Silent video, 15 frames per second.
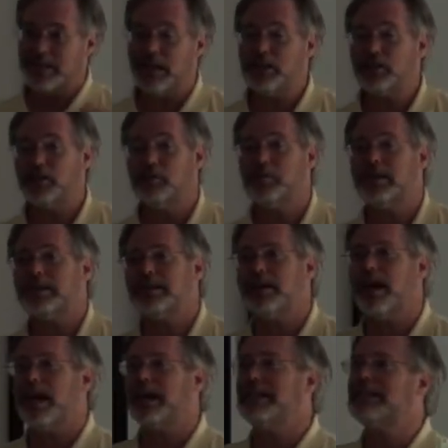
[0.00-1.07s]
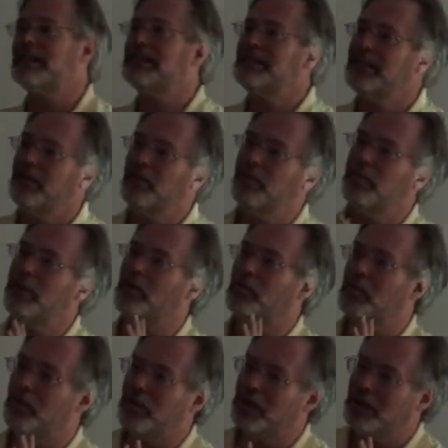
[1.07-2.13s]
takes Sherman aside and says, you know, it would be a
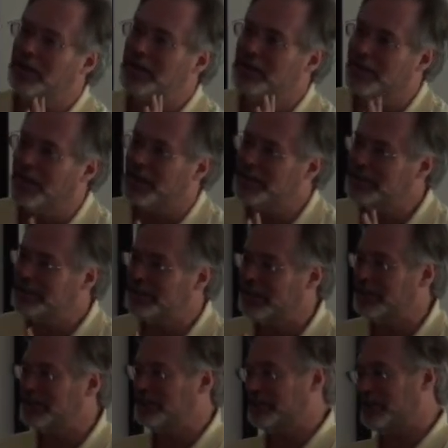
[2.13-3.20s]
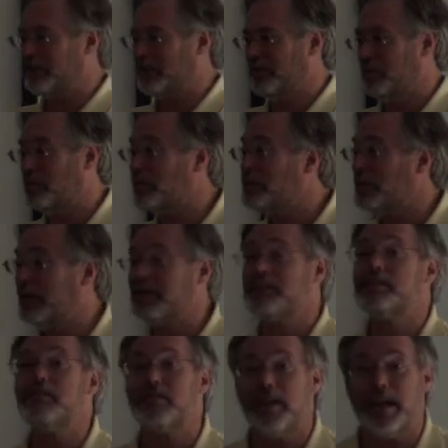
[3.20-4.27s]
really nice gesture if you
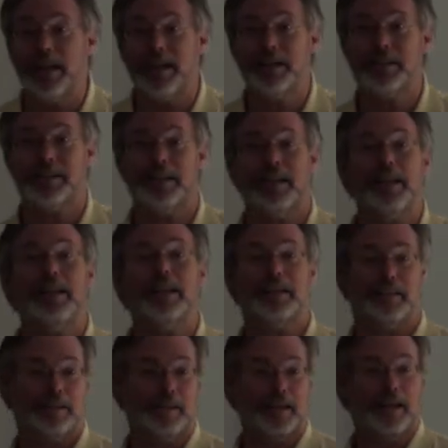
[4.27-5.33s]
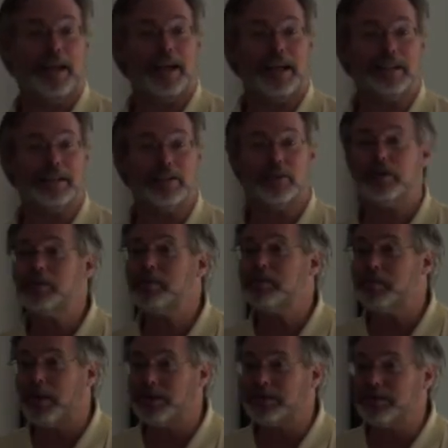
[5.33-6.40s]
presented Savannah to Lincoln as a
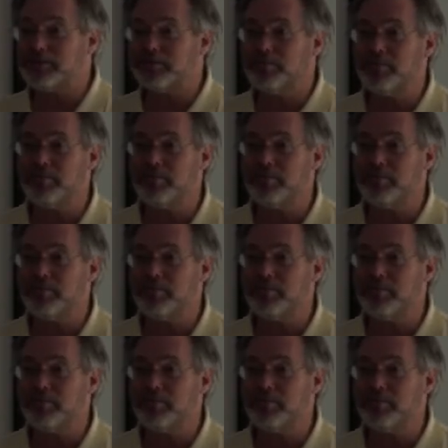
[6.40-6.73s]
Christmas present.